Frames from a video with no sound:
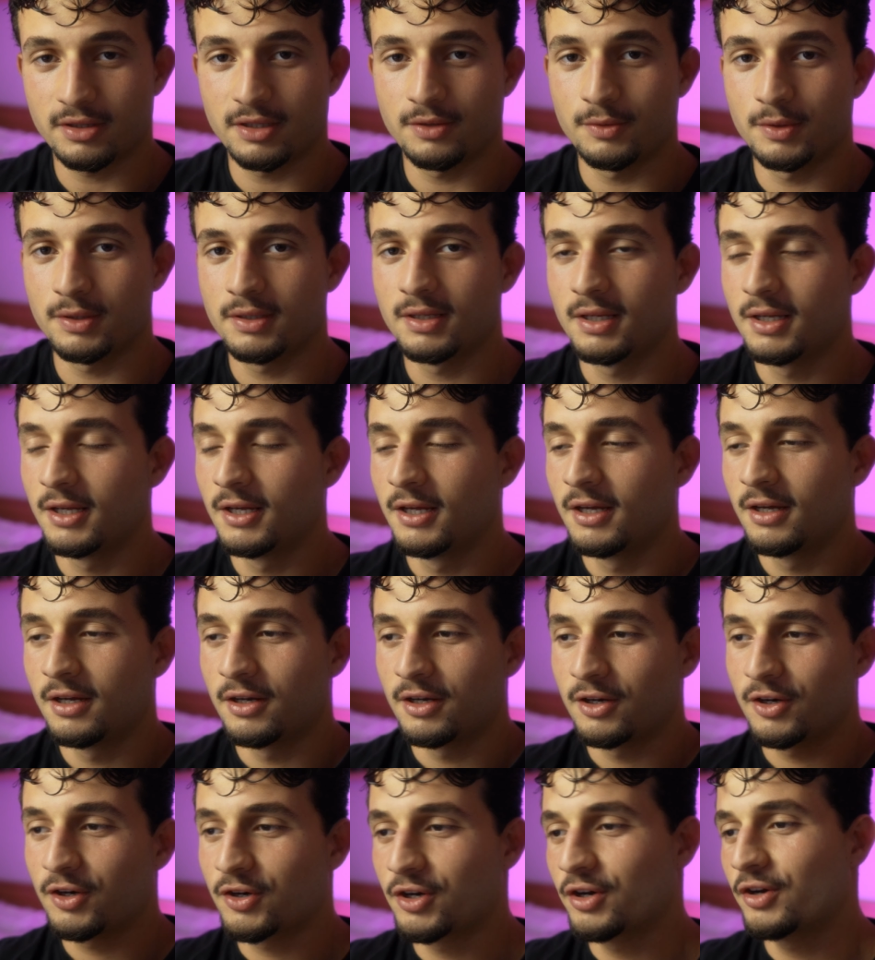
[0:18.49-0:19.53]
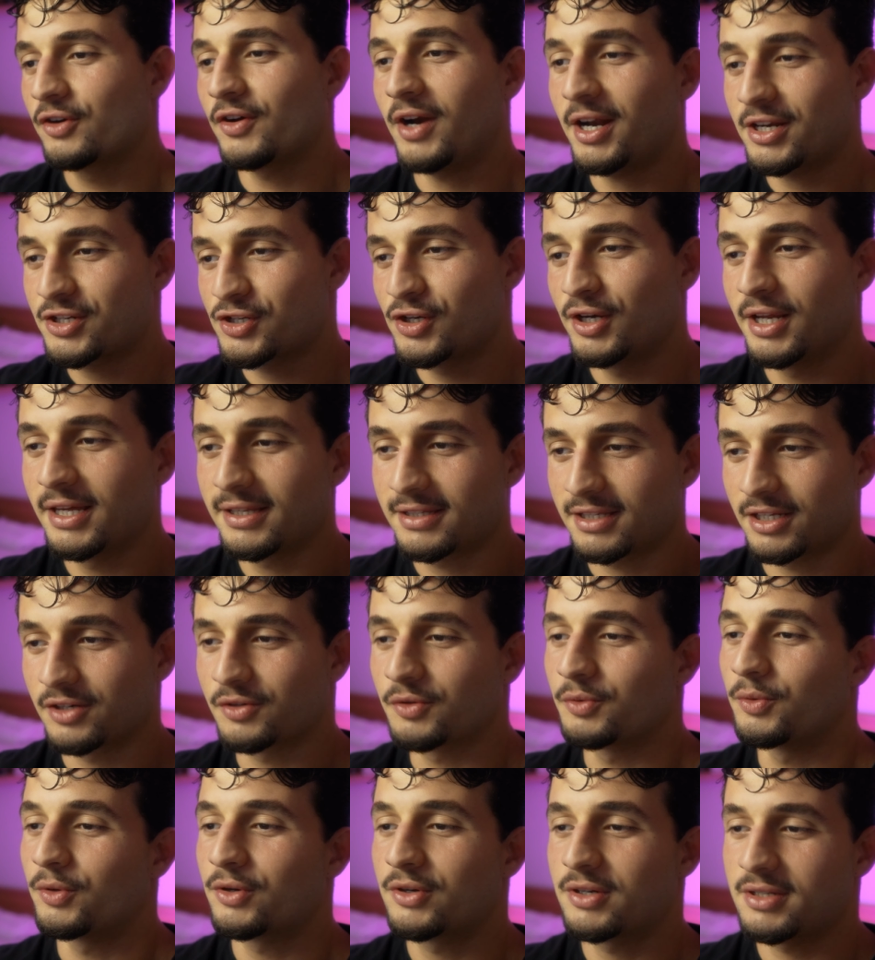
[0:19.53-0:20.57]
They would congratulate and
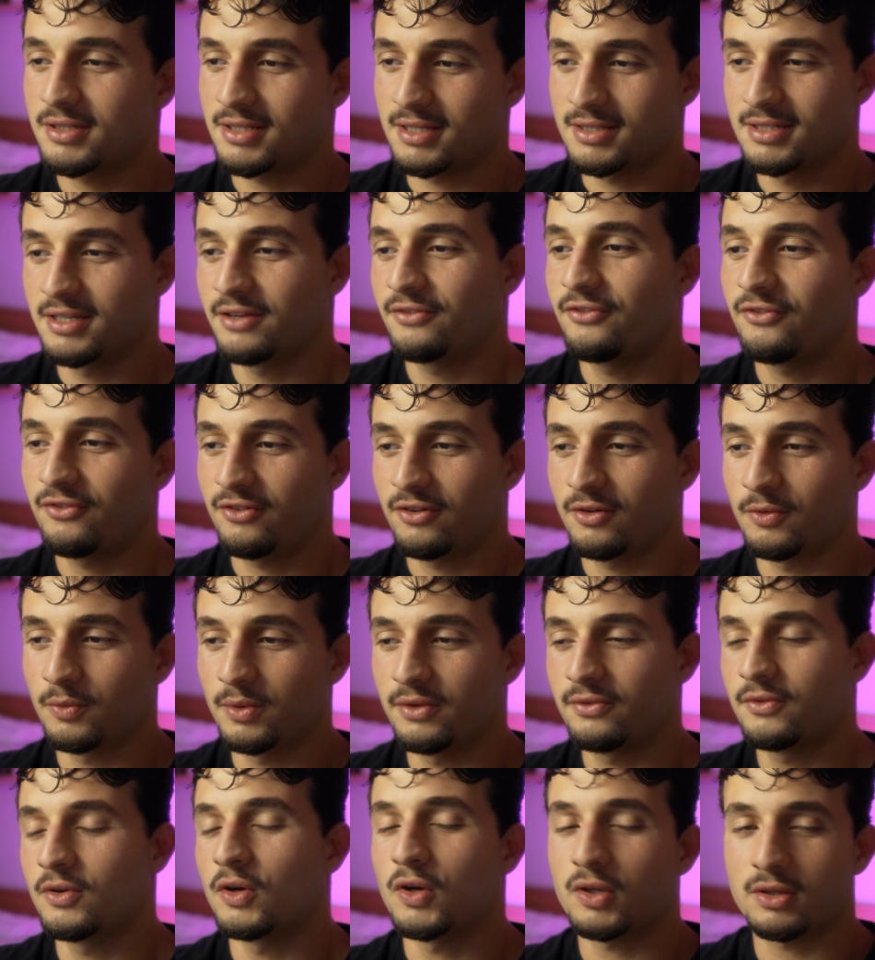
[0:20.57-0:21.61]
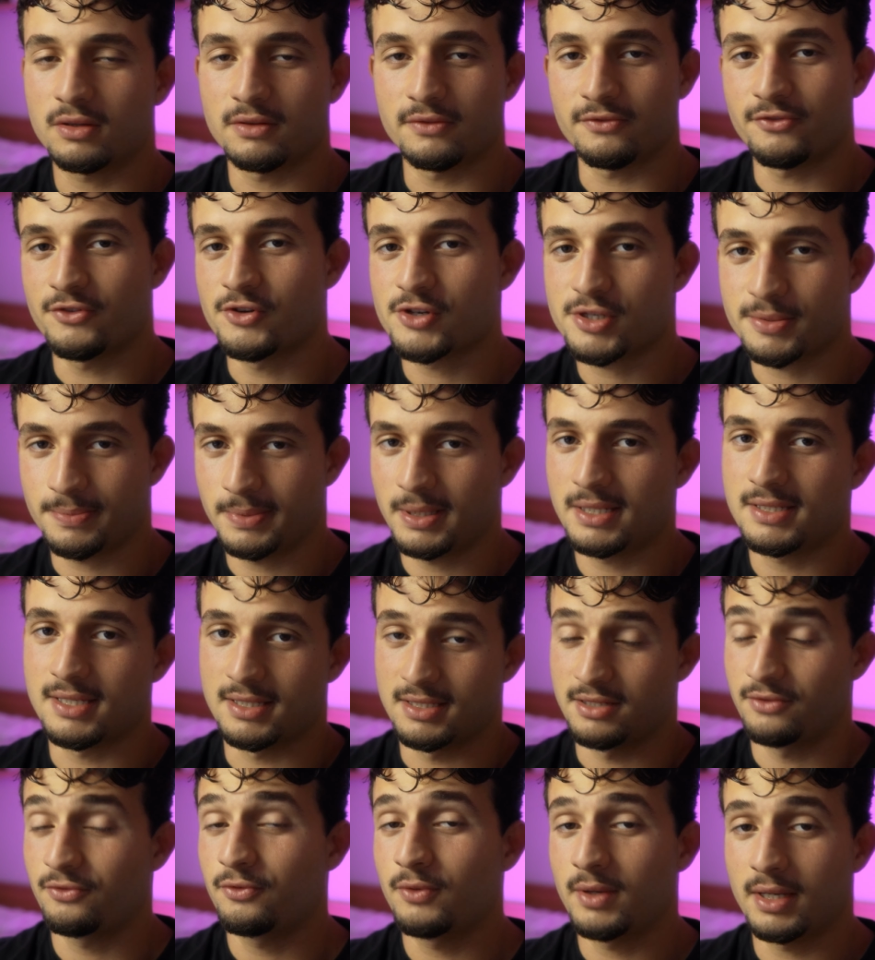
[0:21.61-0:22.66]
reward us as if we've gotten first place,
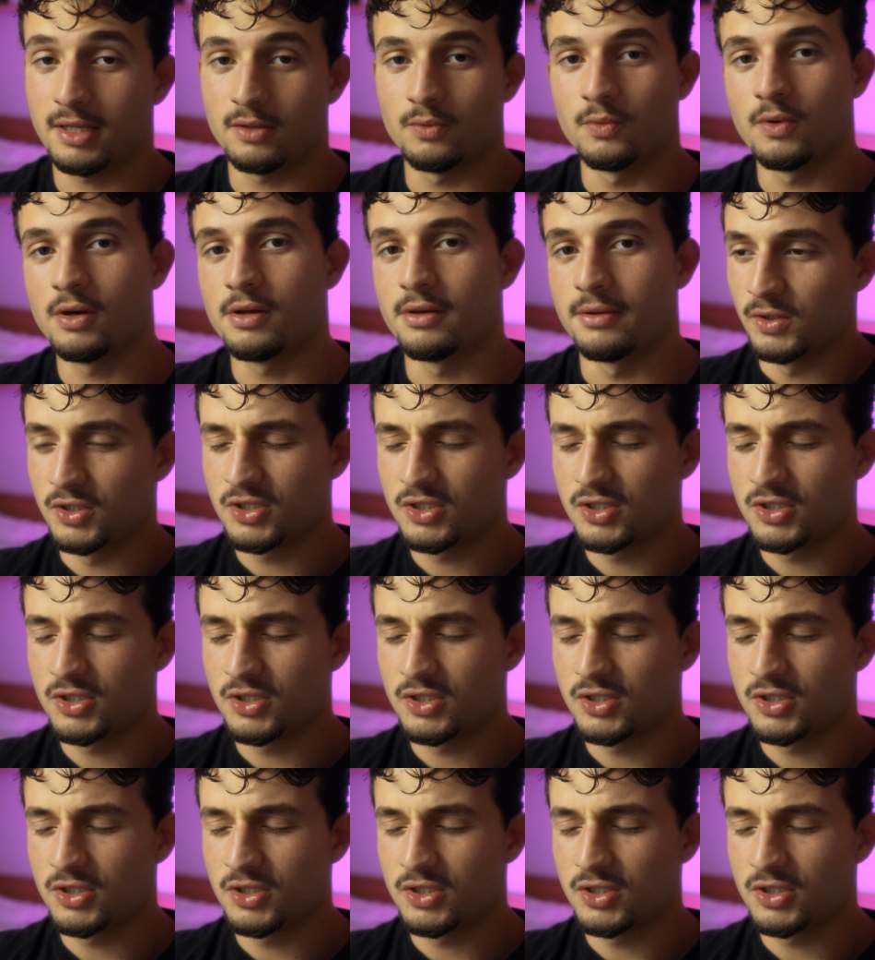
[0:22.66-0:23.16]
as if we had won.